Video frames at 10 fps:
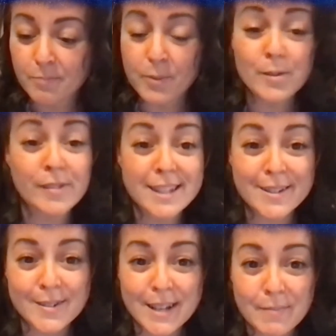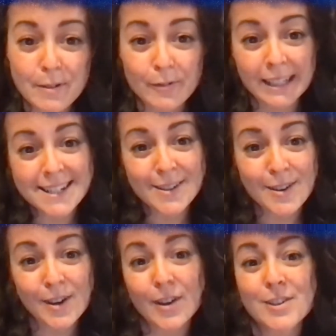Both of these songs have been released, so you
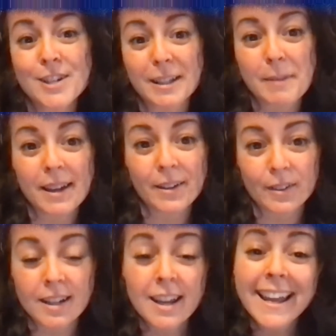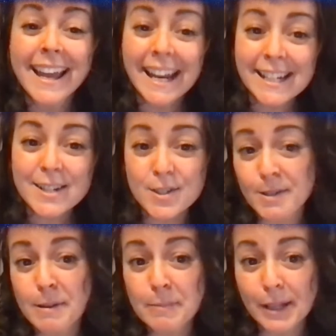can go check them out on any
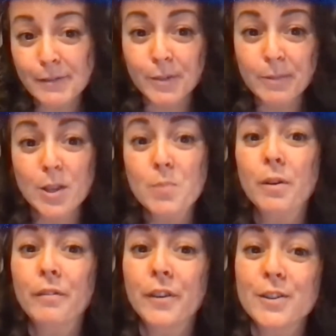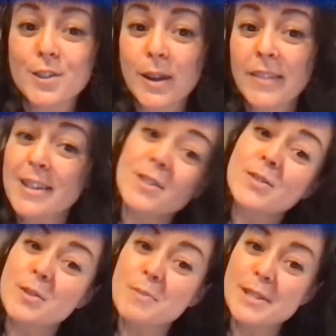streaming platform that you prefer to. And there's
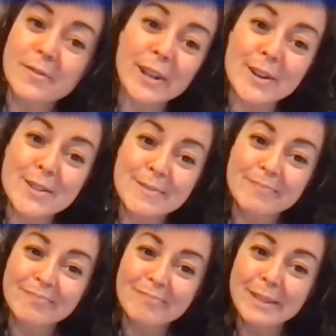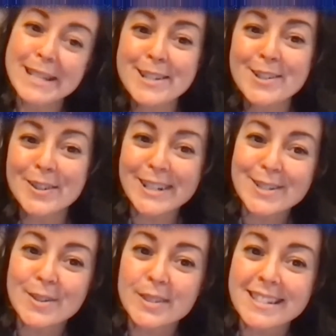also music videos. Please enjoy. It's
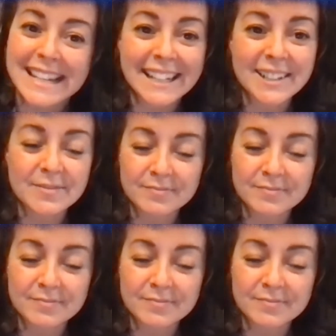called The Seine.